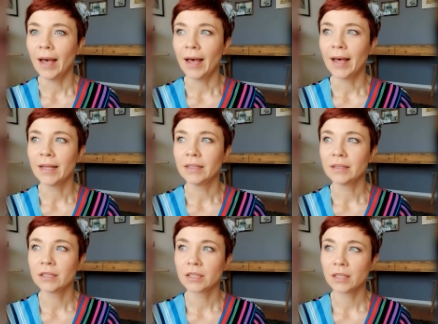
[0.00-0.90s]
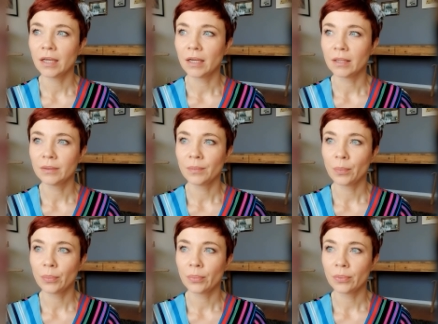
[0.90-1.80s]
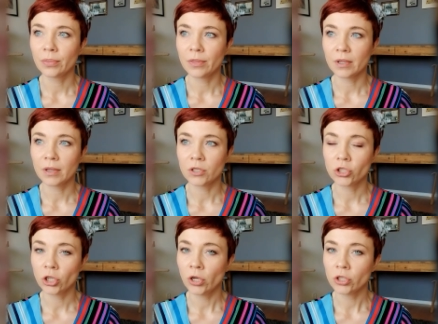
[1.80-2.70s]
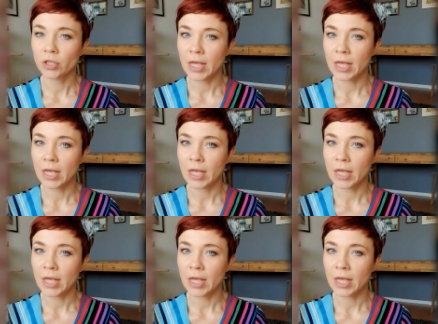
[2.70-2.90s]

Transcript: And uh, the, the church,